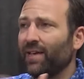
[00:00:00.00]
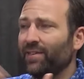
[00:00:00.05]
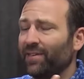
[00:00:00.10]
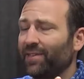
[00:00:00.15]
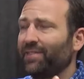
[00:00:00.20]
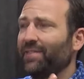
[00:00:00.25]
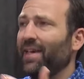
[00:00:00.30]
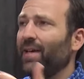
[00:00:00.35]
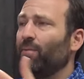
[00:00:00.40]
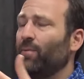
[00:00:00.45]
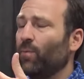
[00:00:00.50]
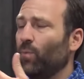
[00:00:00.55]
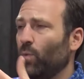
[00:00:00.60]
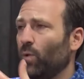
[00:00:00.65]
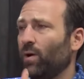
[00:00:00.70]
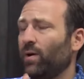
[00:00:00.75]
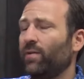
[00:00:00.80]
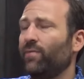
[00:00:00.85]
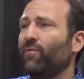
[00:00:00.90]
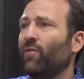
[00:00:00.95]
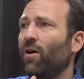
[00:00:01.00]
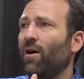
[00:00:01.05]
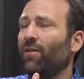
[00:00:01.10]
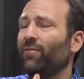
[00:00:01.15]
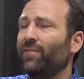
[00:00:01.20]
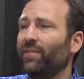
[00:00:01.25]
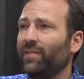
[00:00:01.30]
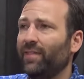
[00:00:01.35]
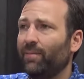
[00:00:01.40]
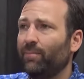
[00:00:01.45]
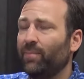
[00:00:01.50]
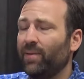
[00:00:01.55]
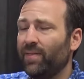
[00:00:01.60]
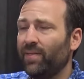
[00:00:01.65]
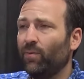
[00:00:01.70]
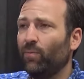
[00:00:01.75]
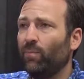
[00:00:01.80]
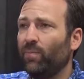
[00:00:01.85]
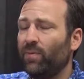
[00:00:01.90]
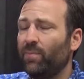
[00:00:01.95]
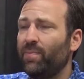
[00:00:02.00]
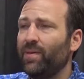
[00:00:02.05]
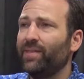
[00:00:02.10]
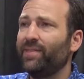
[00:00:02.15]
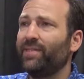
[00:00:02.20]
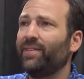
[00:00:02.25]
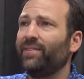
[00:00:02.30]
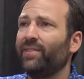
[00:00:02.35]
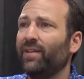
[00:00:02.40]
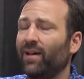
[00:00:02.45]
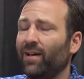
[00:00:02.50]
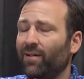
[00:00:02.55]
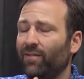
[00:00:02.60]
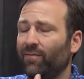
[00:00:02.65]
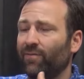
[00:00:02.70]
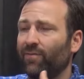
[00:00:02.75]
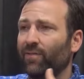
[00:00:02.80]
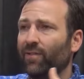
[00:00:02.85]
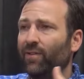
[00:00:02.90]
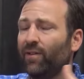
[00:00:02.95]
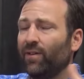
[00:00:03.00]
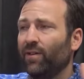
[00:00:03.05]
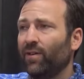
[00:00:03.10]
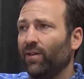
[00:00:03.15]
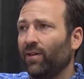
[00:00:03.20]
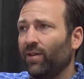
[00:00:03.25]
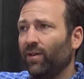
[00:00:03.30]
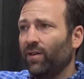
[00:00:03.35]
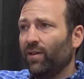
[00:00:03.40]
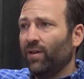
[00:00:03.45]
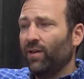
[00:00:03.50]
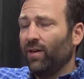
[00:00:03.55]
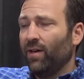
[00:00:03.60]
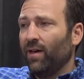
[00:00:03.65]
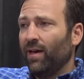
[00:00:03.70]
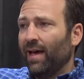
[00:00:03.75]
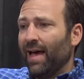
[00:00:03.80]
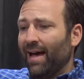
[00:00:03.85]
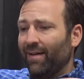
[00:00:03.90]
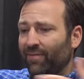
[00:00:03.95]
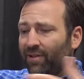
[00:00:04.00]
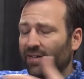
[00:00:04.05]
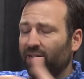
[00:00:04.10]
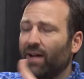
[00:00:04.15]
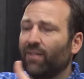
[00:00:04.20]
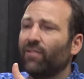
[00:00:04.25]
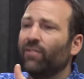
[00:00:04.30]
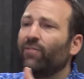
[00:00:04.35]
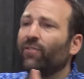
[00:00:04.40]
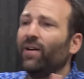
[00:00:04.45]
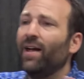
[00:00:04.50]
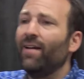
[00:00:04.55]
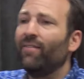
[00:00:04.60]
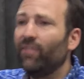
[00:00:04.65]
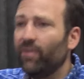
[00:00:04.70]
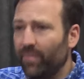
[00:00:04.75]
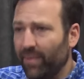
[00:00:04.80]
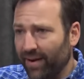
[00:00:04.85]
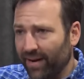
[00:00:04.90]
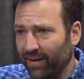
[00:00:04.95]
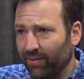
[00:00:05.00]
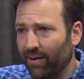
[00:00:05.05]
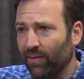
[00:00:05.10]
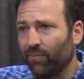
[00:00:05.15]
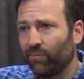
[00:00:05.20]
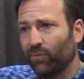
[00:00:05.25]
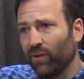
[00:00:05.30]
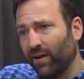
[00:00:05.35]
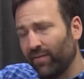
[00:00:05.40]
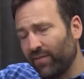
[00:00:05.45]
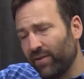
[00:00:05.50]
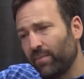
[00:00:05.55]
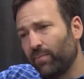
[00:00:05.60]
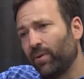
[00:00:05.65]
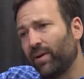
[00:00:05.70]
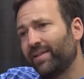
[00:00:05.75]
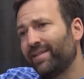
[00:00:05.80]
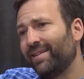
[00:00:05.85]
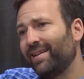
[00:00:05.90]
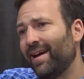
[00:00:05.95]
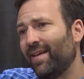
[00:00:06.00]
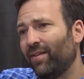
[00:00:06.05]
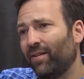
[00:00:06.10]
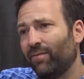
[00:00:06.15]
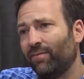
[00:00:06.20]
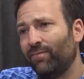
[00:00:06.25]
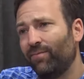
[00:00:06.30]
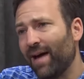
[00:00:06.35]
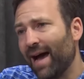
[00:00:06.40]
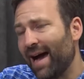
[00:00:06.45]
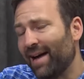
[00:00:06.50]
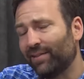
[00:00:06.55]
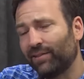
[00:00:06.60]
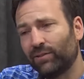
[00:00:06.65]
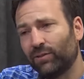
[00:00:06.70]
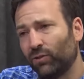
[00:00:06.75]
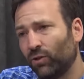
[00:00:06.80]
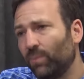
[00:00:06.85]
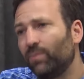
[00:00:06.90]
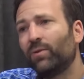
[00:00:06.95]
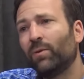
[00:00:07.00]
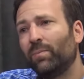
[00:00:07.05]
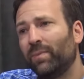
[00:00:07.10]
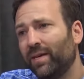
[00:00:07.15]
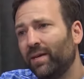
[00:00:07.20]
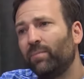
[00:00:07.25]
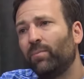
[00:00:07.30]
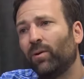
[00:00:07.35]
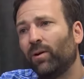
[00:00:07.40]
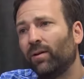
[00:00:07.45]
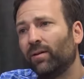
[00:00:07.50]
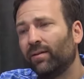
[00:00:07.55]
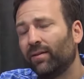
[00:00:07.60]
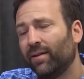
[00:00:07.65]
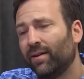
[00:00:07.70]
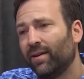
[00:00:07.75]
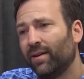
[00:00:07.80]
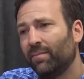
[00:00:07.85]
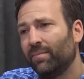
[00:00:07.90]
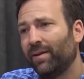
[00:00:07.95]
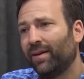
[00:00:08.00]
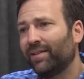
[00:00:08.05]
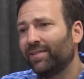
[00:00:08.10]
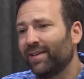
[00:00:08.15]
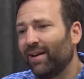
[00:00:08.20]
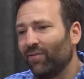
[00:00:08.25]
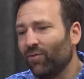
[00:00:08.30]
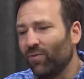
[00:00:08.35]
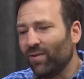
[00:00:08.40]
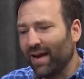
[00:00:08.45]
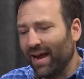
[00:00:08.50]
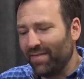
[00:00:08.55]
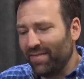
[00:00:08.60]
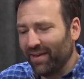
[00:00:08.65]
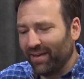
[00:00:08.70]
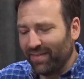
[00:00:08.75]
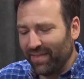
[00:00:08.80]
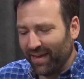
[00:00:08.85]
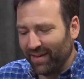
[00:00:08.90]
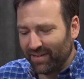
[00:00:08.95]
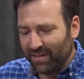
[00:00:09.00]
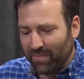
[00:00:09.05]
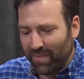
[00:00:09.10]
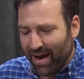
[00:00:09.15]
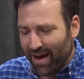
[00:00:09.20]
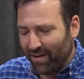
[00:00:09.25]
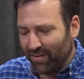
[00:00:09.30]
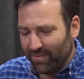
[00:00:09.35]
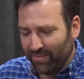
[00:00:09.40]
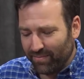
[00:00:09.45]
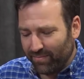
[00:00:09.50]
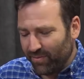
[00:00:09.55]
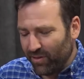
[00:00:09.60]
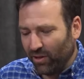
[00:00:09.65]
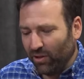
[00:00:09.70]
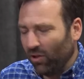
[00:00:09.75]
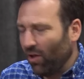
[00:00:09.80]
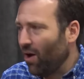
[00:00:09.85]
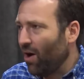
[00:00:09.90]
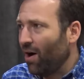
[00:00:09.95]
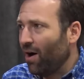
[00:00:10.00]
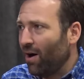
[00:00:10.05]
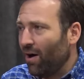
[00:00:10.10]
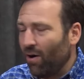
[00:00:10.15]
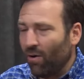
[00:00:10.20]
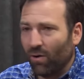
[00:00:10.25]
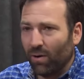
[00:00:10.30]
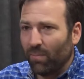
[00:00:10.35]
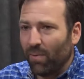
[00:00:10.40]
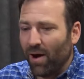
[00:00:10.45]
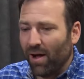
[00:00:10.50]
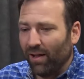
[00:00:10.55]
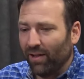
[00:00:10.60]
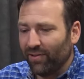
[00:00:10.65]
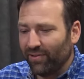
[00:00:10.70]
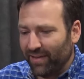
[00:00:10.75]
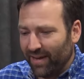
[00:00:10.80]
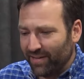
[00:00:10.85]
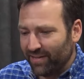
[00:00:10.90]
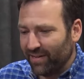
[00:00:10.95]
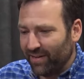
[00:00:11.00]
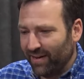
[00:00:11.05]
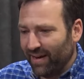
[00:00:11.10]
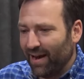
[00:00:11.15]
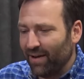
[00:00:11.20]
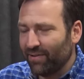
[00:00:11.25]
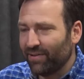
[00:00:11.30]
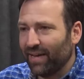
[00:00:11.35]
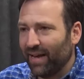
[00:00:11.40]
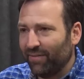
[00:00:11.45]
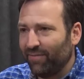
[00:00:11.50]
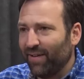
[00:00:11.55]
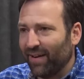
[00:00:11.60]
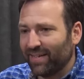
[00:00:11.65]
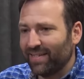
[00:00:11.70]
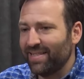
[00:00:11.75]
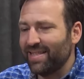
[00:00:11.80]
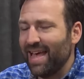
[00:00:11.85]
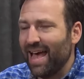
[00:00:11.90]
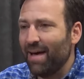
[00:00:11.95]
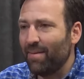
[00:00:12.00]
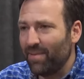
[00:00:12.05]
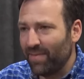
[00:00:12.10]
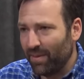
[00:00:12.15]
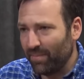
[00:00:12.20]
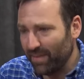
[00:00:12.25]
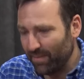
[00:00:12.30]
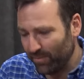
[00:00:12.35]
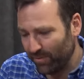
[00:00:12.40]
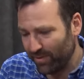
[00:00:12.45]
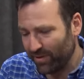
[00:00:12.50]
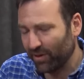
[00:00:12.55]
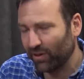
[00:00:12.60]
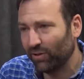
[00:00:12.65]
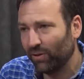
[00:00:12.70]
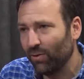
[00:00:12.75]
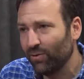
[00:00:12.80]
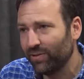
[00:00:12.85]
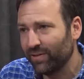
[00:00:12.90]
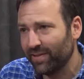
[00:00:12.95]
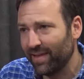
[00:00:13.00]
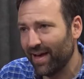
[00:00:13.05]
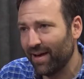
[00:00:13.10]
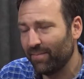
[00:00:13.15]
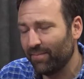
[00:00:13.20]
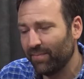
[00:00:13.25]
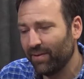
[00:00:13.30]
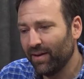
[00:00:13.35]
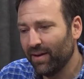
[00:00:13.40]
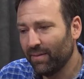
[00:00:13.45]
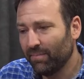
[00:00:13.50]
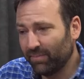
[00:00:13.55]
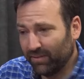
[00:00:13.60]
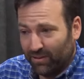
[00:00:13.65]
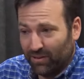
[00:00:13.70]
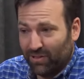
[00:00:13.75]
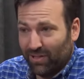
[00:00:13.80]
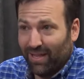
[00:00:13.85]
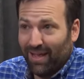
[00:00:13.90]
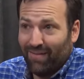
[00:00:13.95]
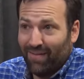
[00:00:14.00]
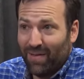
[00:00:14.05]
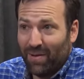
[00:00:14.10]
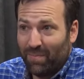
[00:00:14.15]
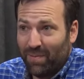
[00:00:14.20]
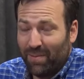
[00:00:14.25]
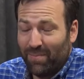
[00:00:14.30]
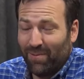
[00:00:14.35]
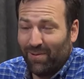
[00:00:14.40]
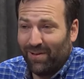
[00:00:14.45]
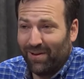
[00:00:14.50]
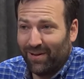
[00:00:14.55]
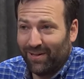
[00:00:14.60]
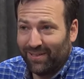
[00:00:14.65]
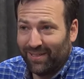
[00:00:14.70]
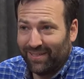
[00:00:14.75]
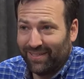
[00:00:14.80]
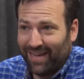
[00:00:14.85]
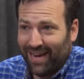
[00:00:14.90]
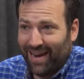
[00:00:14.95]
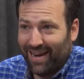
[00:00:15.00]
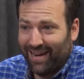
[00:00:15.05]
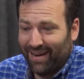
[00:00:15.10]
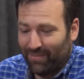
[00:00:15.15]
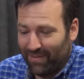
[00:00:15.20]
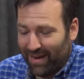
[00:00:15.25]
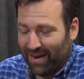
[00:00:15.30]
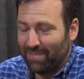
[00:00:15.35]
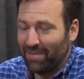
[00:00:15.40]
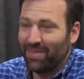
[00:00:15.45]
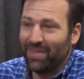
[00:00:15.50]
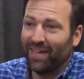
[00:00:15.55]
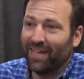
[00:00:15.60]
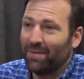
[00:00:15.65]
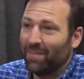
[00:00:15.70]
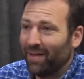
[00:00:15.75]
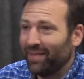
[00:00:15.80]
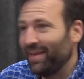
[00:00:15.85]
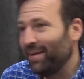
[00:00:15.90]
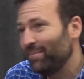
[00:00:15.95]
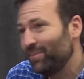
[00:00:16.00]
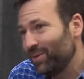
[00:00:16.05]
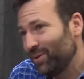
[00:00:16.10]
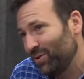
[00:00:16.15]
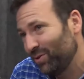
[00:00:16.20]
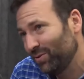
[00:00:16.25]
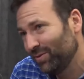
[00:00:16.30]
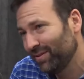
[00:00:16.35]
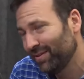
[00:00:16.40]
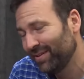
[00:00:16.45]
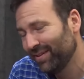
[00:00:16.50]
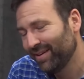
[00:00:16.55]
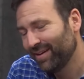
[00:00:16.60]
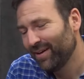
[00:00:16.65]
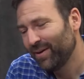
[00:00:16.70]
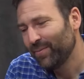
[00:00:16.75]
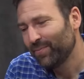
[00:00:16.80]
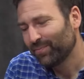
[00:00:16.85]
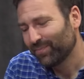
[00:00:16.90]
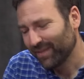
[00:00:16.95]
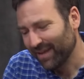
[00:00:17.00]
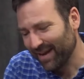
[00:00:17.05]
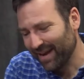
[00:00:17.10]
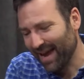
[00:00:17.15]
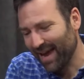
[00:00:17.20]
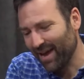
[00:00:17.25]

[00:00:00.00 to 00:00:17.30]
as they say, when we're involved in the in the, the business of having to govern for everybody, right? We're having to bring together vast groups of people because everyone I think thinks about the law or policy as it how it affects them and the people that are close to them. But there's a lot of other people in our society, and we got to be thinking about them too. Right. And